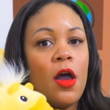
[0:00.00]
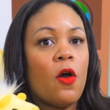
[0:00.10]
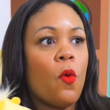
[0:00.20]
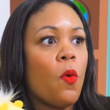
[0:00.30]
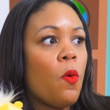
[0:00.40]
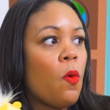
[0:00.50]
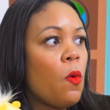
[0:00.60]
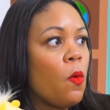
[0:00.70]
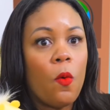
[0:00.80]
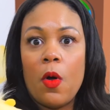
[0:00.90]

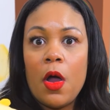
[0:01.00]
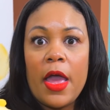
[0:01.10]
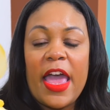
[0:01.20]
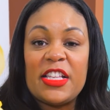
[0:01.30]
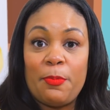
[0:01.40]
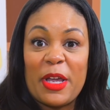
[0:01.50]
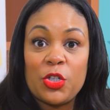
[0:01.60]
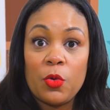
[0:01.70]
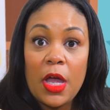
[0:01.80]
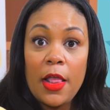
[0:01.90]
Oh, a
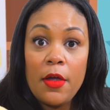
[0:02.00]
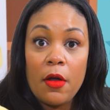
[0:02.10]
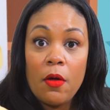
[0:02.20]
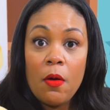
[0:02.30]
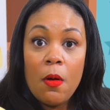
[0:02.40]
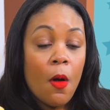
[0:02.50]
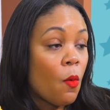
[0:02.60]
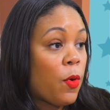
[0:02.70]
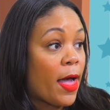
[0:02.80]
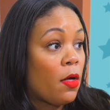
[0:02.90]
special color.
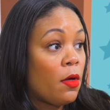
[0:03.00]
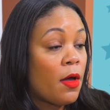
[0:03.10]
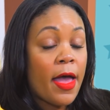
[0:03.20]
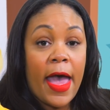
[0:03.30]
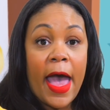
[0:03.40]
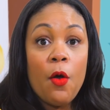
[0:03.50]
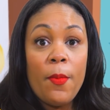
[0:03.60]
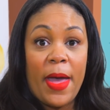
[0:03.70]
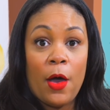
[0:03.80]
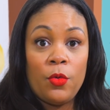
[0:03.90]
Well, how
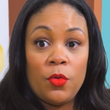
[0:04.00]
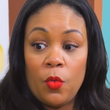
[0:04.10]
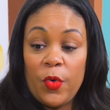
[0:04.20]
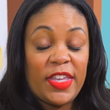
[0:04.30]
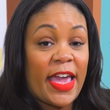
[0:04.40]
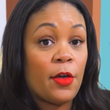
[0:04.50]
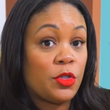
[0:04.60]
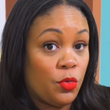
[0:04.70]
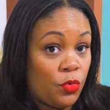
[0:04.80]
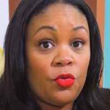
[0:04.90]
about we count
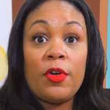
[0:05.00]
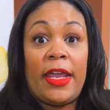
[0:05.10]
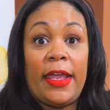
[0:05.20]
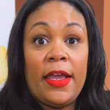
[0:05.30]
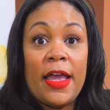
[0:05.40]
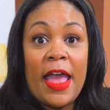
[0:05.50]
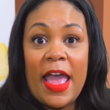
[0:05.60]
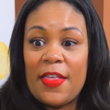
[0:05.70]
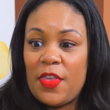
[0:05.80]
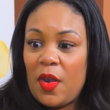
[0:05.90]
to three,
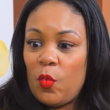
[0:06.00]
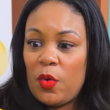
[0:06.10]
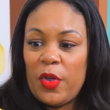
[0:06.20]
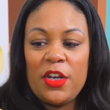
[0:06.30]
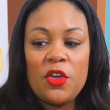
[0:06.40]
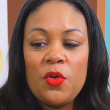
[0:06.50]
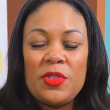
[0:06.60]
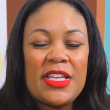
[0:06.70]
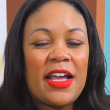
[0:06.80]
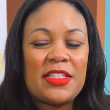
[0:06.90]
and then when we do,
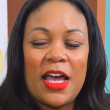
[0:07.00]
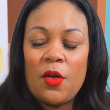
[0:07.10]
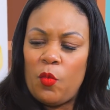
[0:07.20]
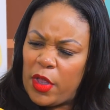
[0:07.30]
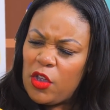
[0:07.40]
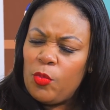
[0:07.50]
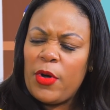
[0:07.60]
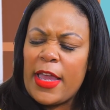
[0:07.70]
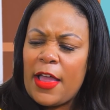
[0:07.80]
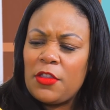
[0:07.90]
Duck Duck, will you
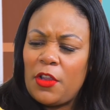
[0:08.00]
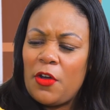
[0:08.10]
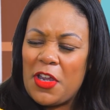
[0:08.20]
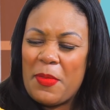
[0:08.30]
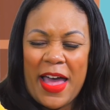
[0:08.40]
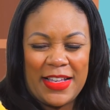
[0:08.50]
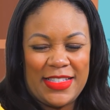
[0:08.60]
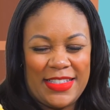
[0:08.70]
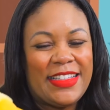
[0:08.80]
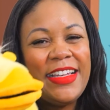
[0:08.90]
bring out the learning box?